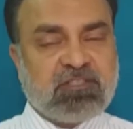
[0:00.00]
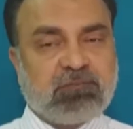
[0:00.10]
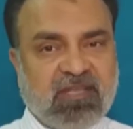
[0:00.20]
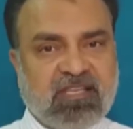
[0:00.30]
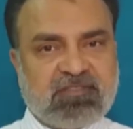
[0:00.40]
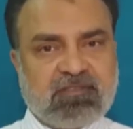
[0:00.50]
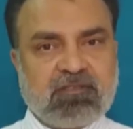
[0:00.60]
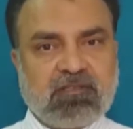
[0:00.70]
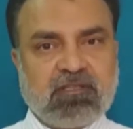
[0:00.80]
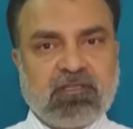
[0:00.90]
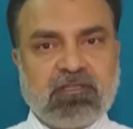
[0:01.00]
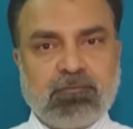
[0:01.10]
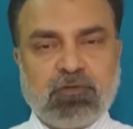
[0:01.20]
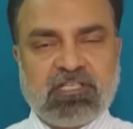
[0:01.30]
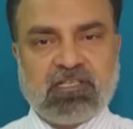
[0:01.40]
speaks the
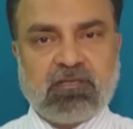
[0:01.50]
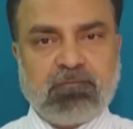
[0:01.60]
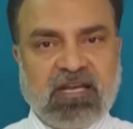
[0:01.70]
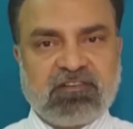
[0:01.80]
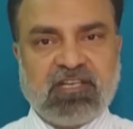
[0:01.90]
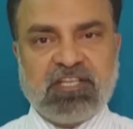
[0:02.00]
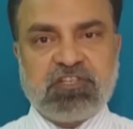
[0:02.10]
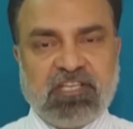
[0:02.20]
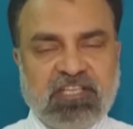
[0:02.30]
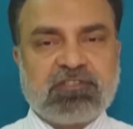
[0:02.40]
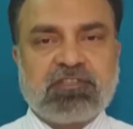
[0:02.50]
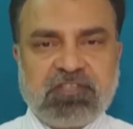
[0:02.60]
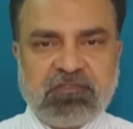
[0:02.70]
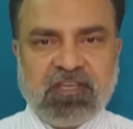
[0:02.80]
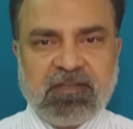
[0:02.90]
political patronage he is
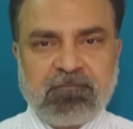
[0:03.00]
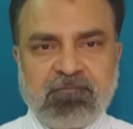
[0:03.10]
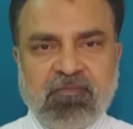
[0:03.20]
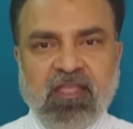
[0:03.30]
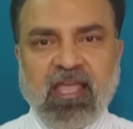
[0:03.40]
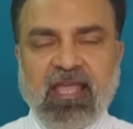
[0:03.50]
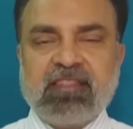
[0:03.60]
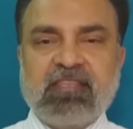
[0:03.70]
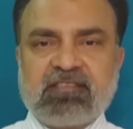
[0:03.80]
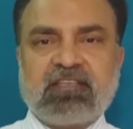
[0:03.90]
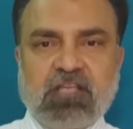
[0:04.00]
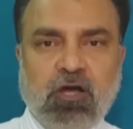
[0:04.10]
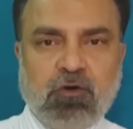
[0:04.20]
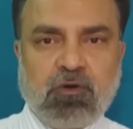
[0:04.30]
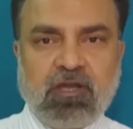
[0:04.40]
receiving, and this is
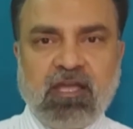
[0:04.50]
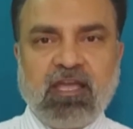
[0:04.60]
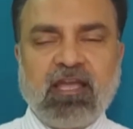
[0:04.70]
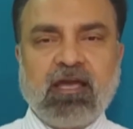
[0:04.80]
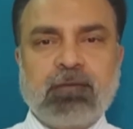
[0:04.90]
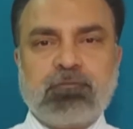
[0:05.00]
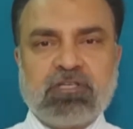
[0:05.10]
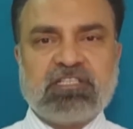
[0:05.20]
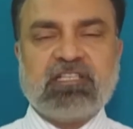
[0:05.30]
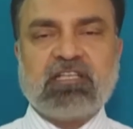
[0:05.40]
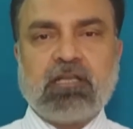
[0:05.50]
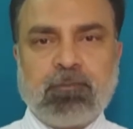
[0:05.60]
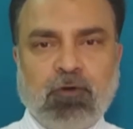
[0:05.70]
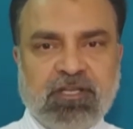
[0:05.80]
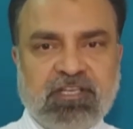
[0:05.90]
how a political
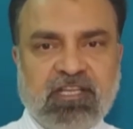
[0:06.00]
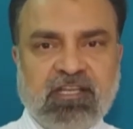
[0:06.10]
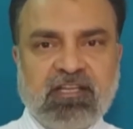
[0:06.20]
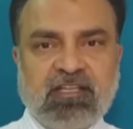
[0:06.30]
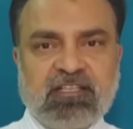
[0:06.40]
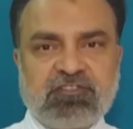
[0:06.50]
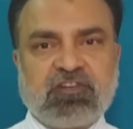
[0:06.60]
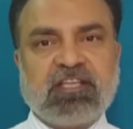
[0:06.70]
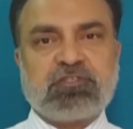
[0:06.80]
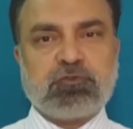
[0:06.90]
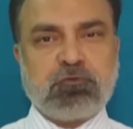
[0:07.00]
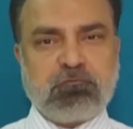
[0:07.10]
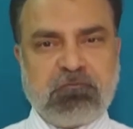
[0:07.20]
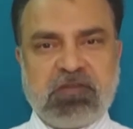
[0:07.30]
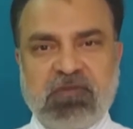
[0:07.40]
appointee tries to
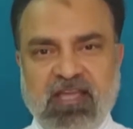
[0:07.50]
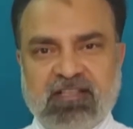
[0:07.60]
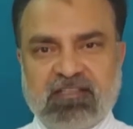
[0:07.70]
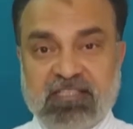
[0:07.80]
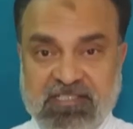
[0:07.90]
pay back the